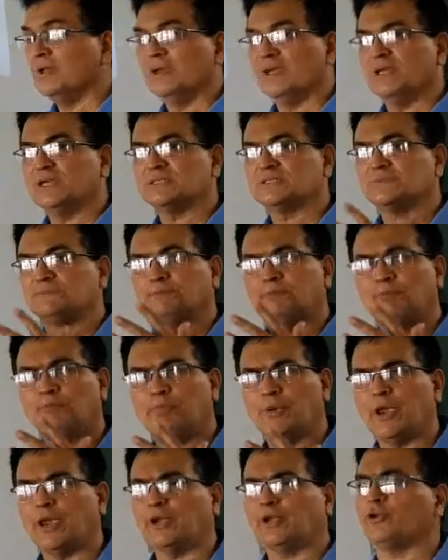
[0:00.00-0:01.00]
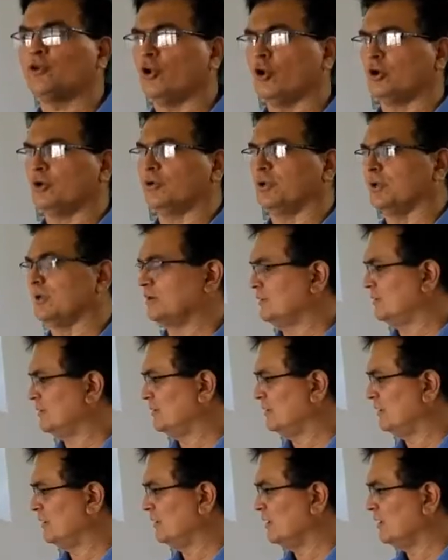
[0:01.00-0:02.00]
He is patriotic,
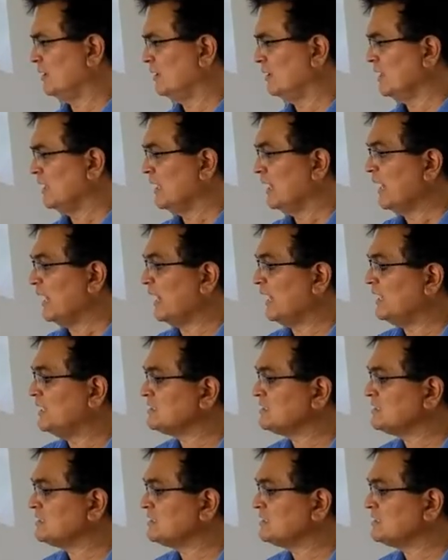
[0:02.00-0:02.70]
and